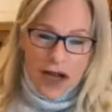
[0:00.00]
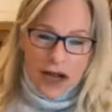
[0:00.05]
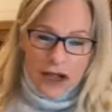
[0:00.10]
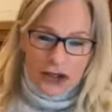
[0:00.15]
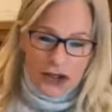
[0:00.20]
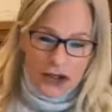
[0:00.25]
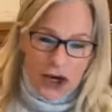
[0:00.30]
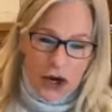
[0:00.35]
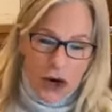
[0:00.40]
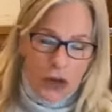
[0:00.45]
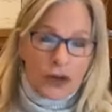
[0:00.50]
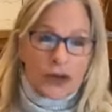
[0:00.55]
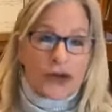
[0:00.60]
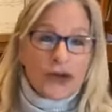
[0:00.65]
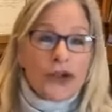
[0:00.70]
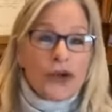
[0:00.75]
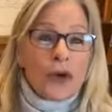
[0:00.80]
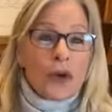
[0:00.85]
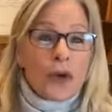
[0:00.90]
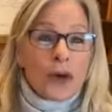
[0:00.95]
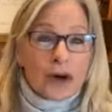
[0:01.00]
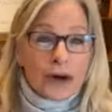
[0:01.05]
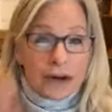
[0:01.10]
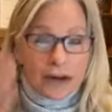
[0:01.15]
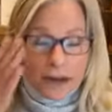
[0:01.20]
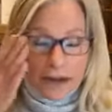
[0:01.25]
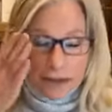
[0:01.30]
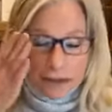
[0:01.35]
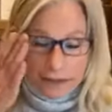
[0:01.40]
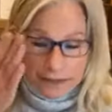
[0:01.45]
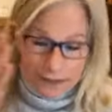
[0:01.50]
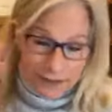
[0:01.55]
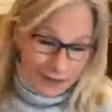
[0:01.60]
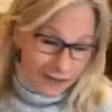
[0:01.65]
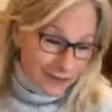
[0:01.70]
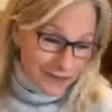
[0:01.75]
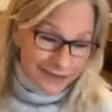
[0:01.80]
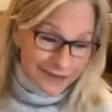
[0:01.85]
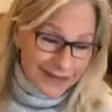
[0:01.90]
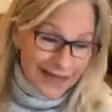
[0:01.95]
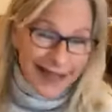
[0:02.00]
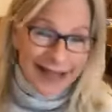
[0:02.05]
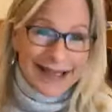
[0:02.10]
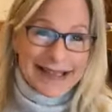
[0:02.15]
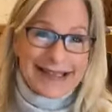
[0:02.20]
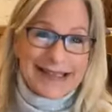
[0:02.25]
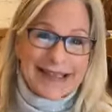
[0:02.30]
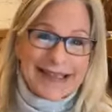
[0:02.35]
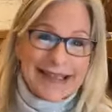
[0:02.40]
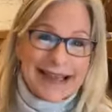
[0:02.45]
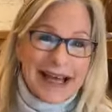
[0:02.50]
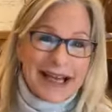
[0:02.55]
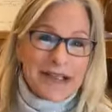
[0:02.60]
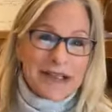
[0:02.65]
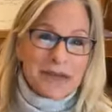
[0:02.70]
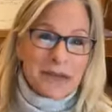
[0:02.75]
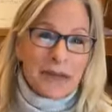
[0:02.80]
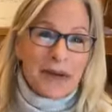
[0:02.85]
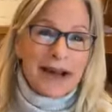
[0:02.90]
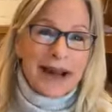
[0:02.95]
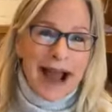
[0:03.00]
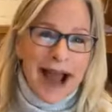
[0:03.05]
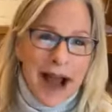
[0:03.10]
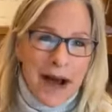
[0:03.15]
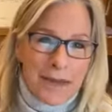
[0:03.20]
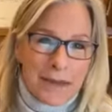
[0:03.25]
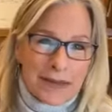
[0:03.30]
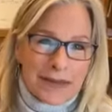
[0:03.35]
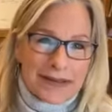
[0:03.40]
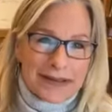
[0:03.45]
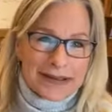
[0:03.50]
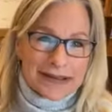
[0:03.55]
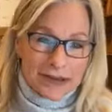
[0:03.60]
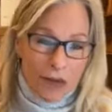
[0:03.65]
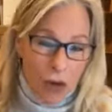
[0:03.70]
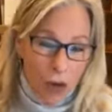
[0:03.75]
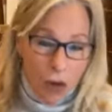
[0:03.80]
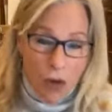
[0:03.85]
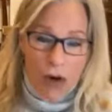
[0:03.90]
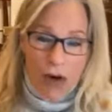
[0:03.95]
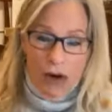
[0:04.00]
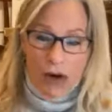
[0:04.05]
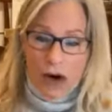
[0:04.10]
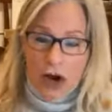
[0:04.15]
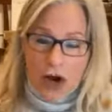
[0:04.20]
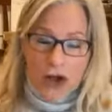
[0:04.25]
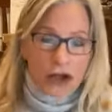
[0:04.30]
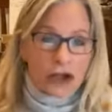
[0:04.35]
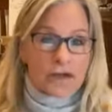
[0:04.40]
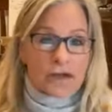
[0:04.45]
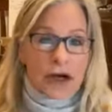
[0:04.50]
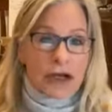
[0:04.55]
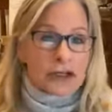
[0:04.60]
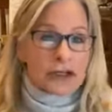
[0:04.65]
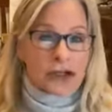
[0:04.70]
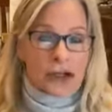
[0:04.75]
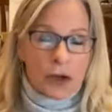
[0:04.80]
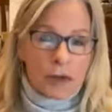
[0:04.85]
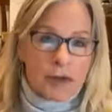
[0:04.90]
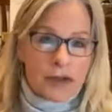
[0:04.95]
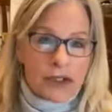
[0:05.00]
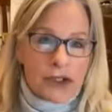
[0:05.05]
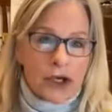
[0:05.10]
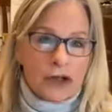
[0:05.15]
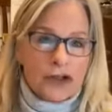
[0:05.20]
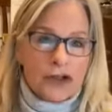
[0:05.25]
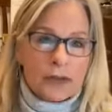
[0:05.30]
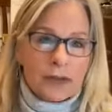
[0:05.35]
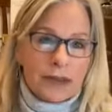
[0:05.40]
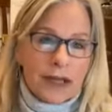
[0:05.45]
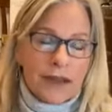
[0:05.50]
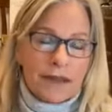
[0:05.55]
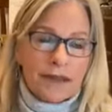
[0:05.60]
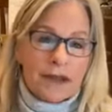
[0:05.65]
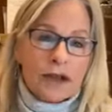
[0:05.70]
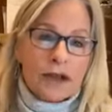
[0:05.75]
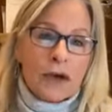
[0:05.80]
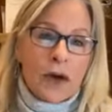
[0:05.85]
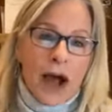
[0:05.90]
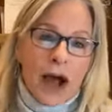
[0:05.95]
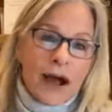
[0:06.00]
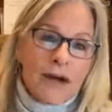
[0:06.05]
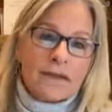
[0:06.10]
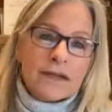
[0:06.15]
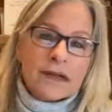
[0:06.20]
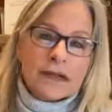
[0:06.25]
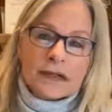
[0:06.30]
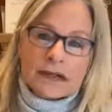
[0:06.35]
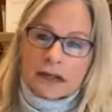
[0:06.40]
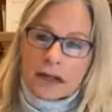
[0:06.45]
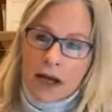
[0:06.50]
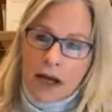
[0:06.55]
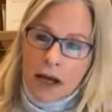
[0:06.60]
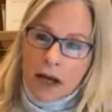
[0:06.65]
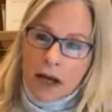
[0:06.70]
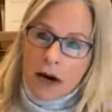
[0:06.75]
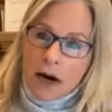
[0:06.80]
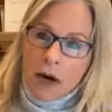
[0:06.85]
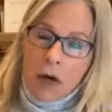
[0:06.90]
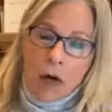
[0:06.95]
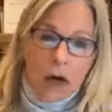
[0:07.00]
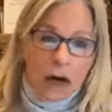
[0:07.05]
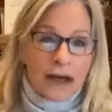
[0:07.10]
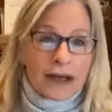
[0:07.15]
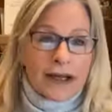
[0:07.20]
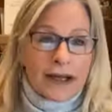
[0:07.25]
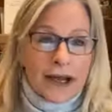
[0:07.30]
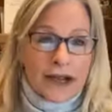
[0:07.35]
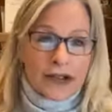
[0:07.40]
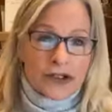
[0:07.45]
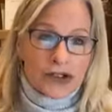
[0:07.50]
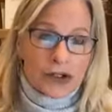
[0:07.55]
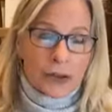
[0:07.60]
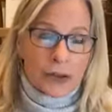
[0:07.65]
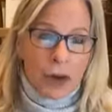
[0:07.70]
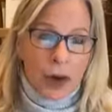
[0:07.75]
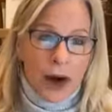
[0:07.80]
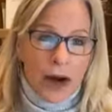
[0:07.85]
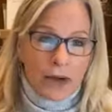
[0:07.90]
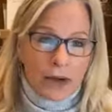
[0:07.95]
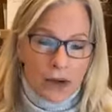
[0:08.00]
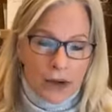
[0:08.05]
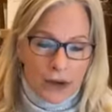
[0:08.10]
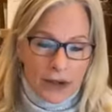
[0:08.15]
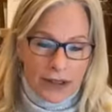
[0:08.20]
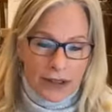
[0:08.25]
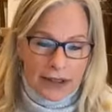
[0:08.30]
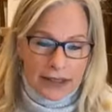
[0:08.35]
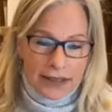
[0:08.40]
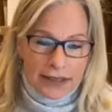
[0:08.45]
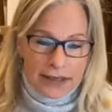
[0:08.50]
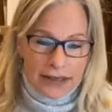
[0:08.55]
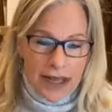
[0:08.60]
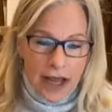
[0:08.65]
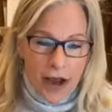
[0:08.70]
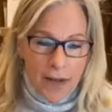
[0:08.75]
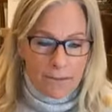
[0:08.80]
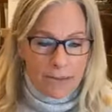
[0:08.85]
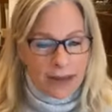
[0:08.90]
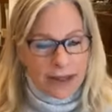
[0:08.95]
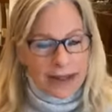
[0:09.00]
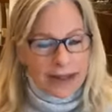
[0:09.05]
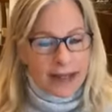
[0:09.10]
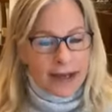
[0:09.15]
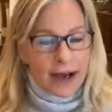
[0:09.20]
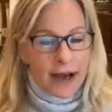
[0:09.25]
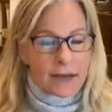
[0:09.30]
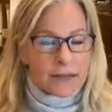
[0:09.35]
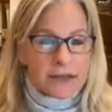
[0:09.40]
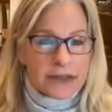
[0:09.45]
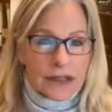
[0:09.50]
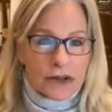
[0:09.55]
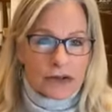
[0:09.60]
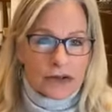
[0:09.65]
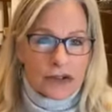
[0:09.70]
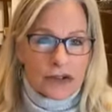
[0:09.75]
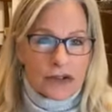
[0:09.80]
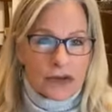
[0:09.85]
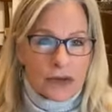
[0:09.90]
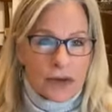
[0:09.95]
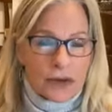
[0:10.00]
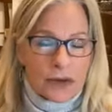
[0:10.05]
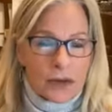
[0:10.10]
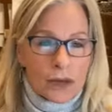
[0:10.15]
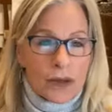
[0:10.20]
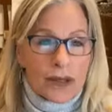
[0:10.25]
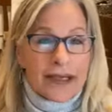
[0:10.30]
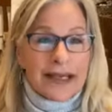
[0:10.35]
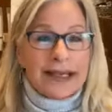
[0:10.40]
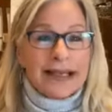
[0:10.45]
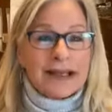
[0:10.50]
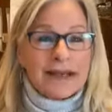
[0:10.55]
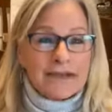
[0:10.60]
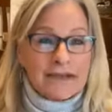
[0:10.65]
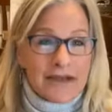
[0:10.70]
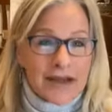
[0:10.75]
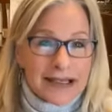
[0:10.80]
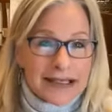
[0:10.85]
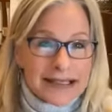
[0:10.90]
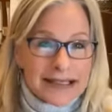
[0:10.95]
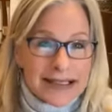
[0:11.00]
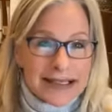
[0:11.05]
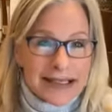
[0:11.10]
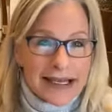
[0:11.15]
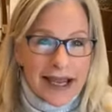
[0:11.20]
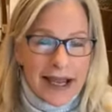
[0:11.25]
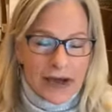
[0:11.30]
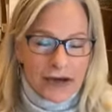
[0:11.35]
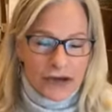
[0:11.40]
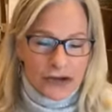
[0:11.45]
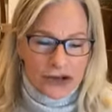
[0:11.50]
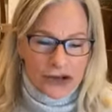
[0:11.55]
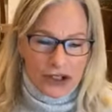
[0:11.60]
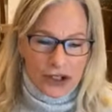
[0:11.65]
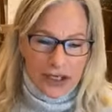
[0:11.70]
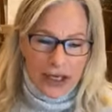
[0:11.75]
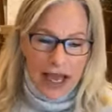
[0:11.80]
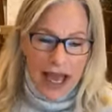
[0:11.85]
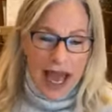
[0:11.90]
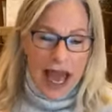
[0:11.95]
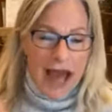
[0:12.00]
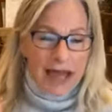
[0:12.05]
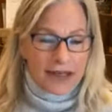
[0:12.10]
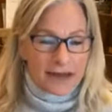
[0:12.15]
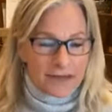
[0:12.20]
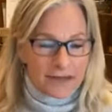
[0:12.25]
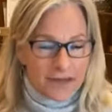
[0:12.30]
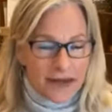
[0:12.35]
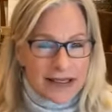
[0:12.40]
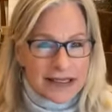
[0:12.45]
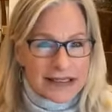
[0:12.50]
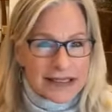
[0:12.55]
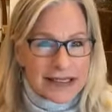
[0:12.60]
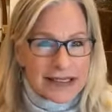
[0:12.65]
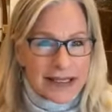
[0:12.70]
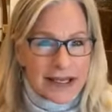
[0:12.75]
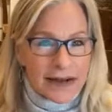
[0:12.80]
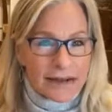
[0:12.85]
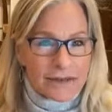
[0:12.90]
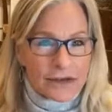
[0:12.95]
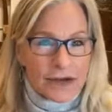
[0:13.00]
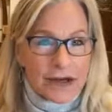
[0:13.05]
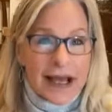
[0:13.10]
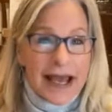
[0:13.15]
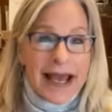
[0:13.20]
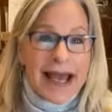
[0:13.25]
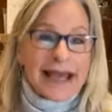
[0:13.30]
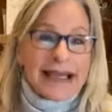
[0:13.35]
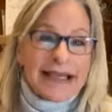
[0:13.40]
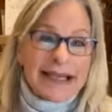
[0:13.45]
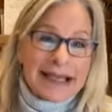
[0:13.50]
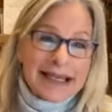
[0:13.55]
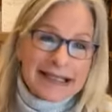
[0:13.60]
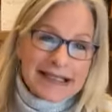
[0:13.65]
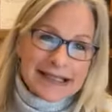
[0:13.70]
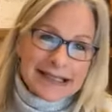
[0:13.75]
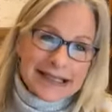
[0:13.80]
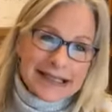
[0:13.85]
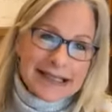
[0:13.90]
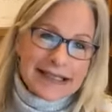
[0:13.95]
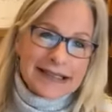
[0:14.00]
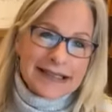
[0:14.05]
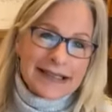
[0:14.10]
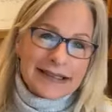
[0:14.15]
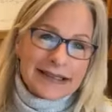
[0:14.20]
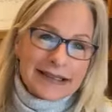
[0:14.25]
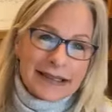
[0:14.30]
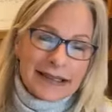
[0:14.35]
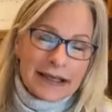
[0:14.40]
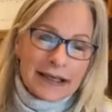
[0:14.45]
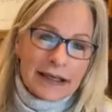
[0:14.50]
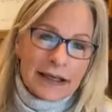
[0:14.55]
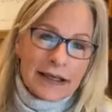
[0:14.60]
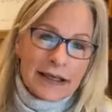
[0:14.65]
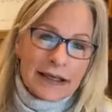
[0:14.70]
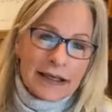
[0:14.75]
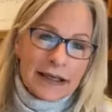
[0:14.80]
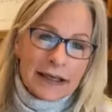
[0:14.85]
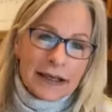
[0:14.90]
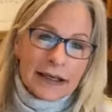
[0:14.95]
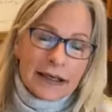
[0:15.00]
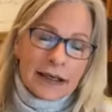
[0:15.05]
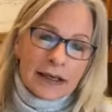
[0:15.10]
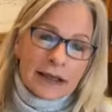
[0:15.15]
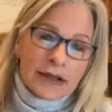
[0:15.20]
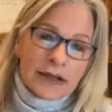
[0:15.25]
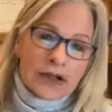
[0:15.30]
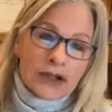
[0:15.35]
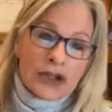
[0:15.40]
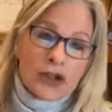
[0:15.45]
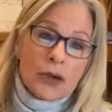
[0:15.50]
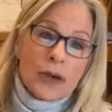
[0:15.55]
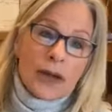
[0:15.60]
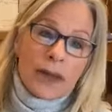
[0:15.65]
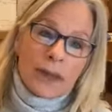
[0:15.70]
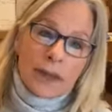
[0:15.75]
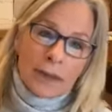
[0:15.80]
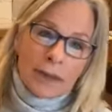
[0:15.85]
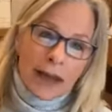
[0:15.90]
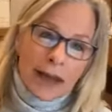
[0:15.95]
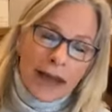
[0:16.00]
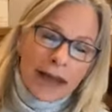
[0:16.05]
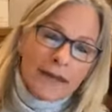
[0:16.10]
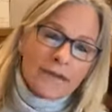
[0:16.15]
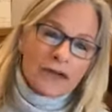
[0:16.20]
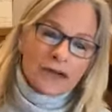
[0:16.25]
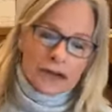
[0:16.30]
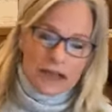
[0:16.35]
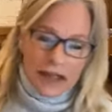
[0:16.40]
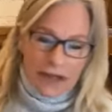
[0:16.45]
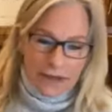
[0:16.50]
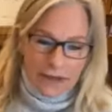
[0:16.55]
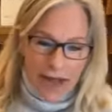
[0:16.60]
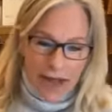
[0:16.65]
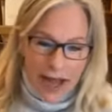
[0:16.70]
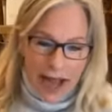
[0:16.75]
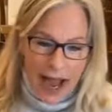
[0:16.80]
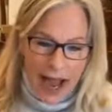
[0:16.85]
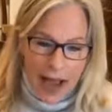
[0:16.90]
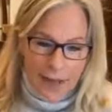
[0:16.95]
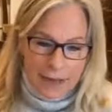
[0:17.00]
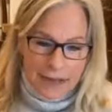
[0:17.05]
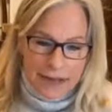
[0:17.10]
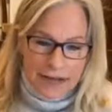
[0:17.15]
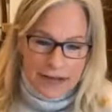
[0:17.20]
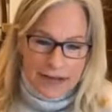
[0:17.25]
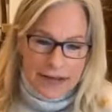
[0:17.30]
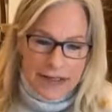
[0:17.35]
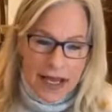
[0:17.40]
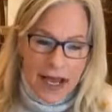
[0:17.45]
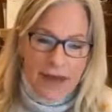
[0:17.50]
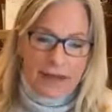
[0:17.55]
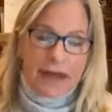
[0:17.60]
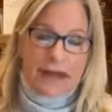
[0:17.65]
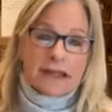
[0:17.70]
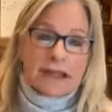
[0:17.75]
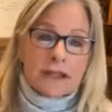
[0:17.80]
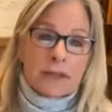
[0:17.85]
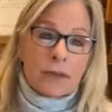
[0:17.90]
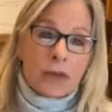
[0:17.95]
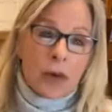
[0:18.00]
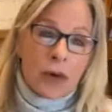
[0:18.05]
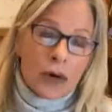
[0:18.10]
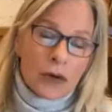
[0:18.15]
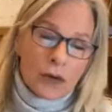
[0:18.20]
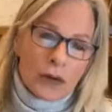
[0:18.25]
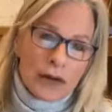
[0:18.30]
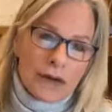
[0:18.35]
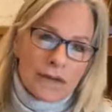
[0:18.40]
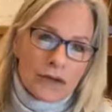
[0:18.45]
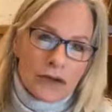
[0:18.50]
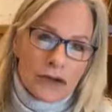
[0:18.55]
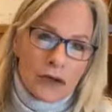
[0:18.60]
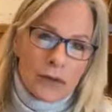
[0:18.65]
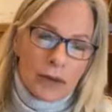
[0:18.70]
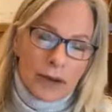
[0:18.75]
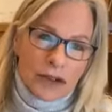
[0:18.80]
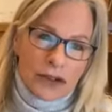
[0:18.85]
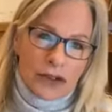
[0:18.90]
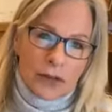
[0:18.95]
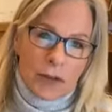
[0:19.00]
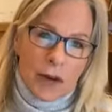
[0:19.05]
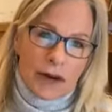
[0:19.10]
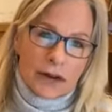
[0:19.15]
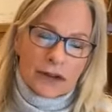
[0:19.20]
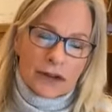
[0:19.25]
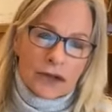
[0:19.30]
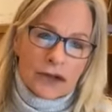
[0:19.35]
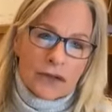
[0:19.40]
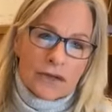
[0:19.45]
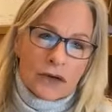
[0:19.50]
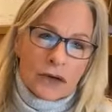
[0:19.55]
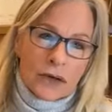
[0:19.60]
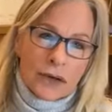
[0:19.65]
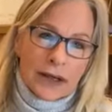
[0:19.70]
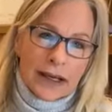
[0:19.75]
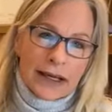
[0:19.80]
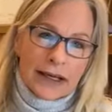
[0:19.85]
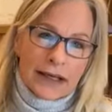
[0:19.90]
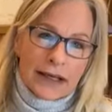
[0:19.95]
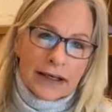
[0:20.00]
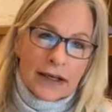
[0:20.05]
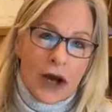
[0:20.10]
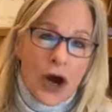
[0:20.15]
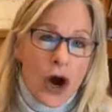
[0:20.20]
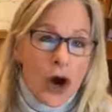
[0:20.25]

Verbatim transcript: You know, you're lazy. That's what happens. Or you've got so much on your plate that you haven't organized your priorities. But it comes down to doing the work and investing the energy and investing the effort and consistently doing the behaviors and the habits that support whatever new benchmark that you've created.